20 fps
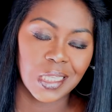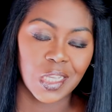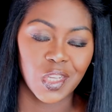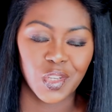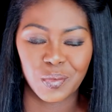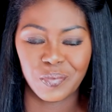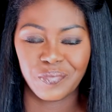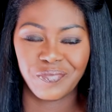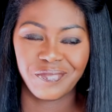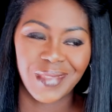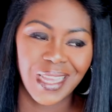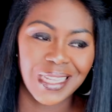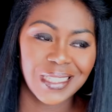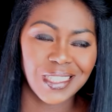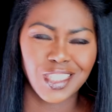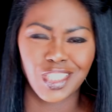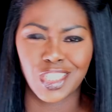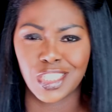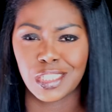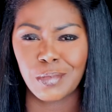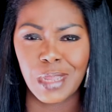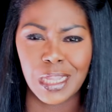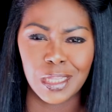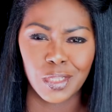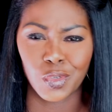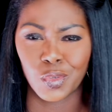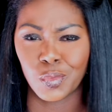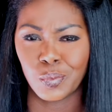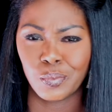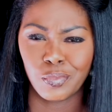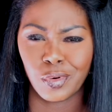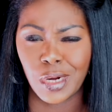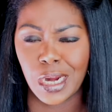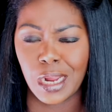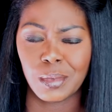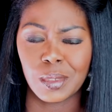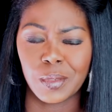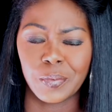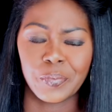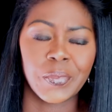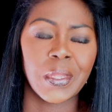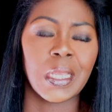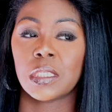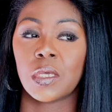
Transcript: So that's just my little problem.